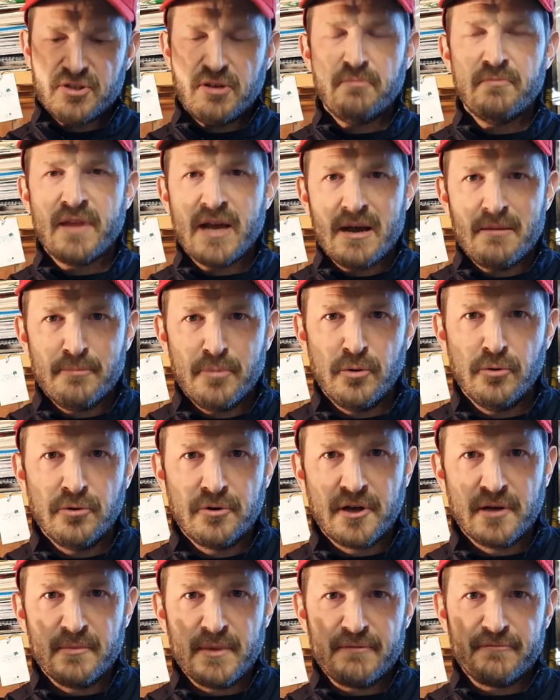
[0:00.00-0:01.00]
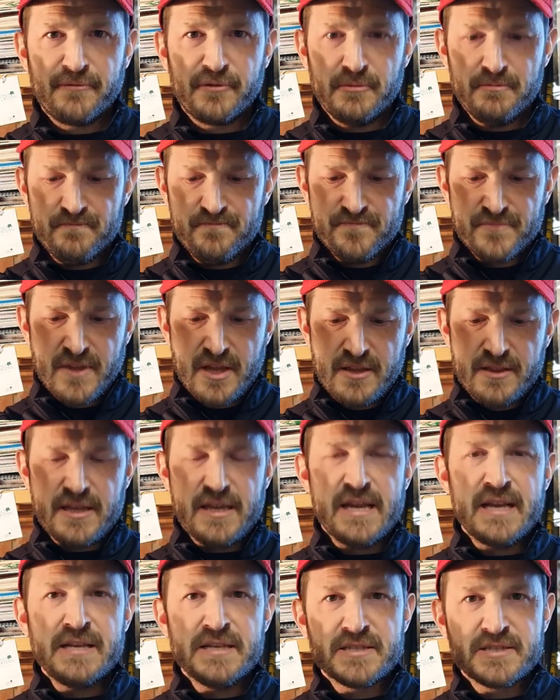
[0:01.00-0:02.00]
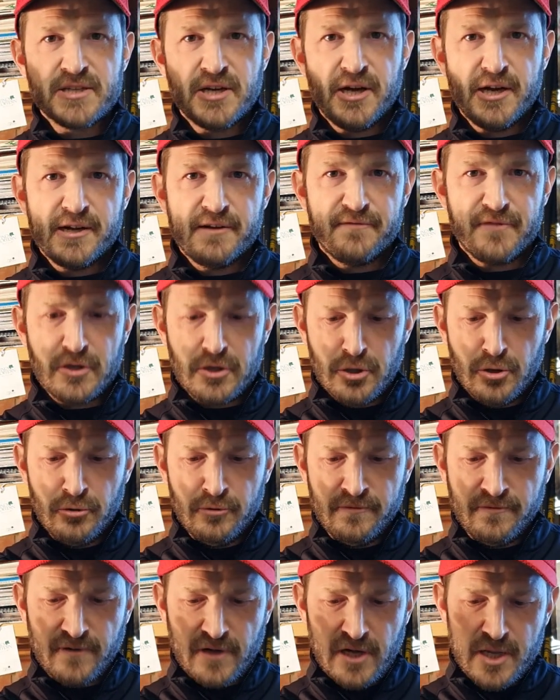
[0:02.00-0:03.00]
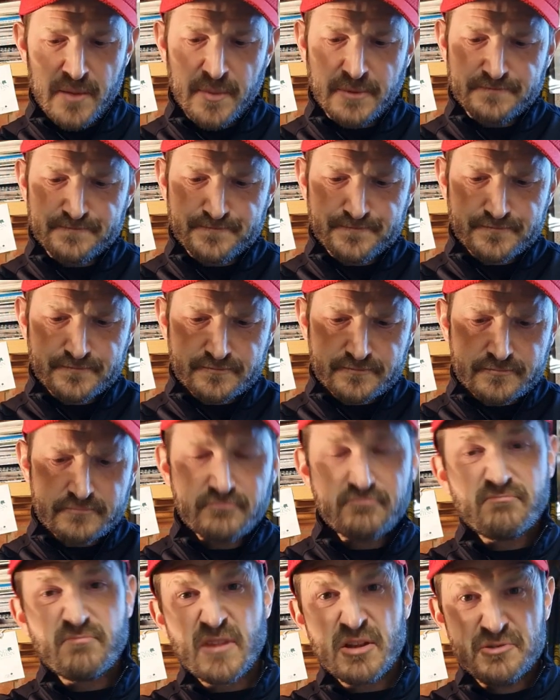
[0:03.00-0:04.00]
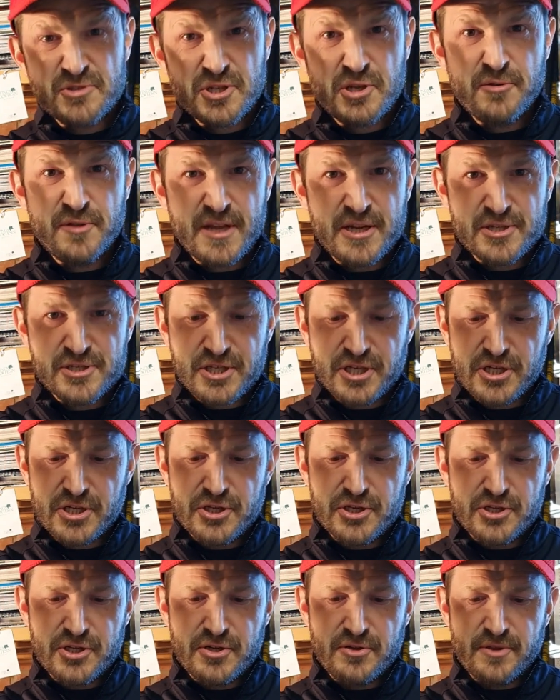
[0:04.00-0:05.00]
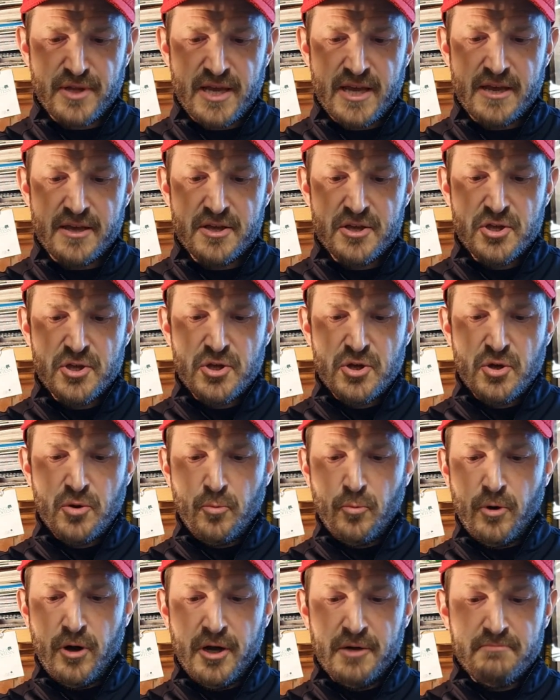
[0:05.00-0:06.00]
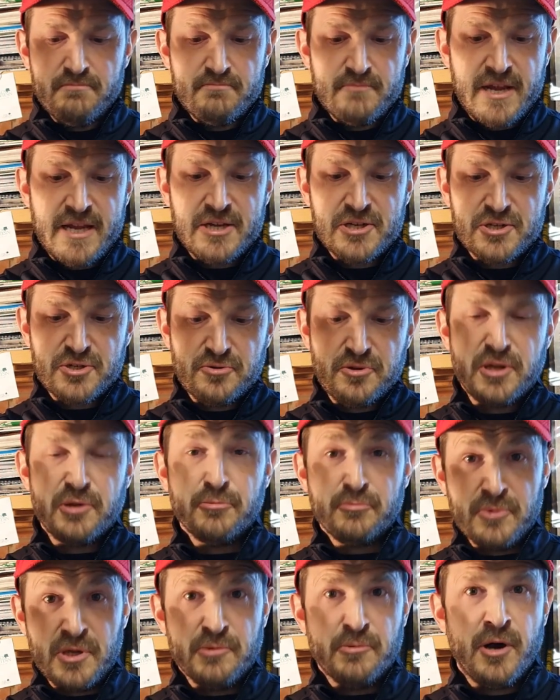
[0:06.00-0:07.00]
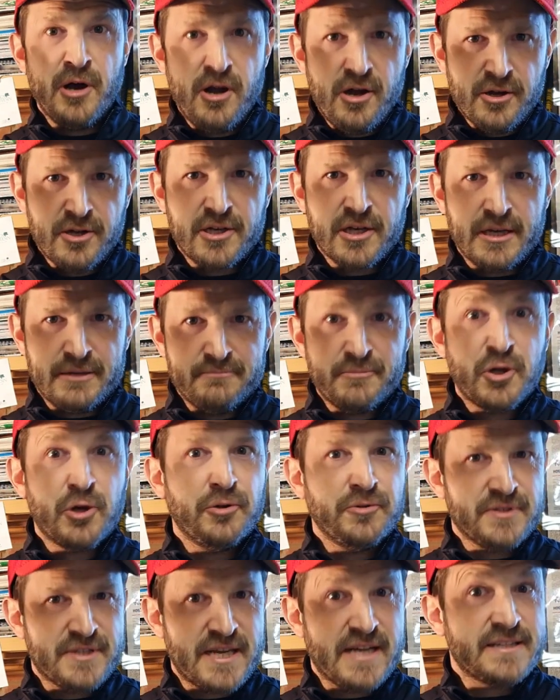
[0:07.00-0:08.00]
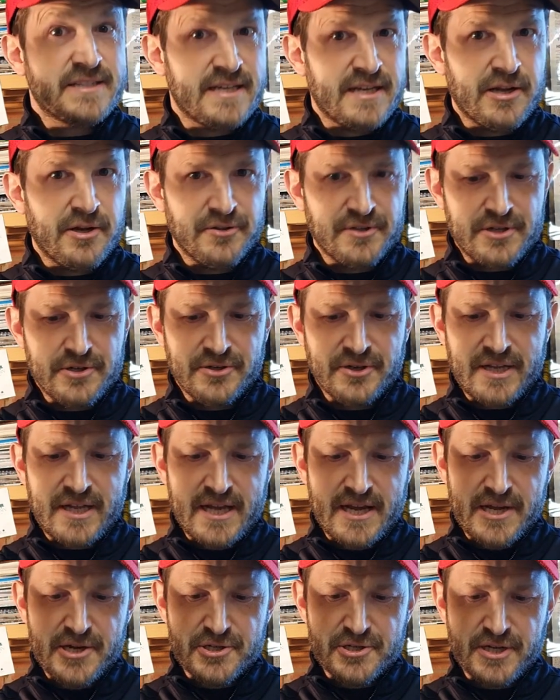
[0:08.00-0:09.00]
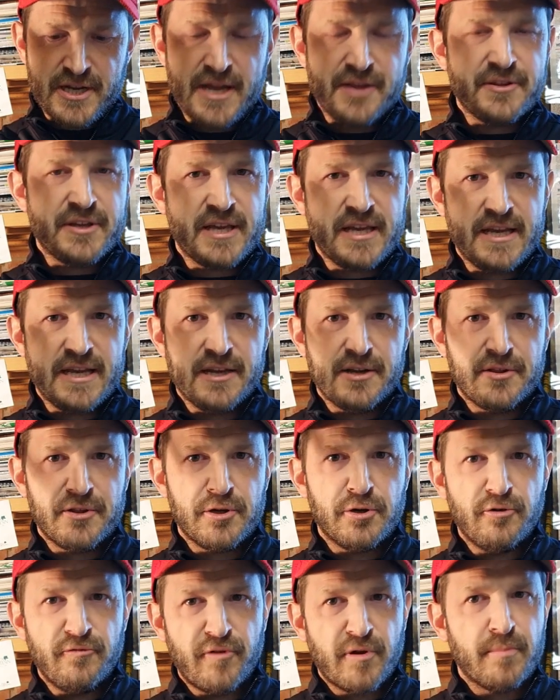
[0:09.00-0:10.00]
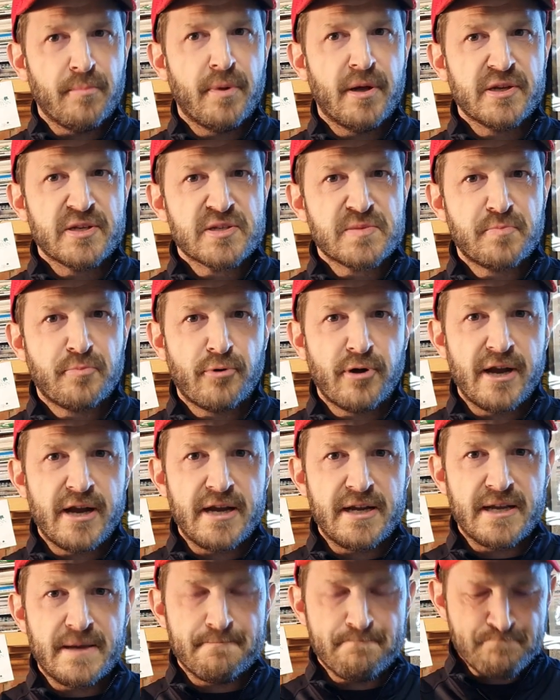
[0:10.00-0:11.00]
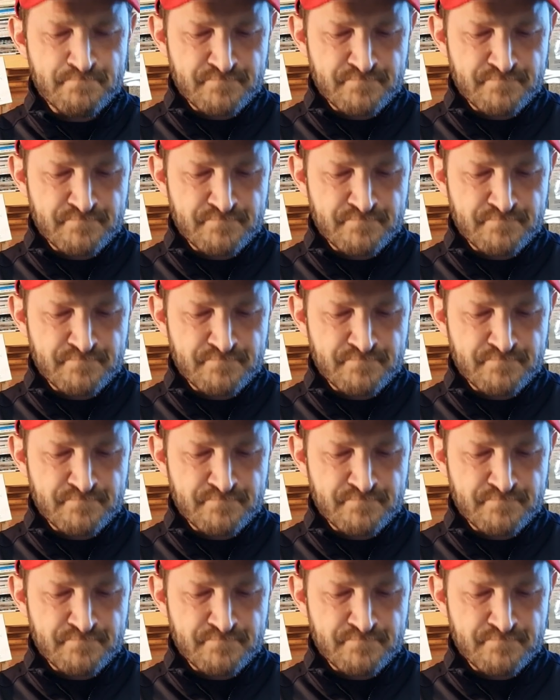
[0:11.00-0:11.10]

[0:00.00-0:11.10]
that ball coming from the inside of the golf club. Two things you can do there. One, make sure you are contacting it on the odd occasion at the heel of the golf club by spraying it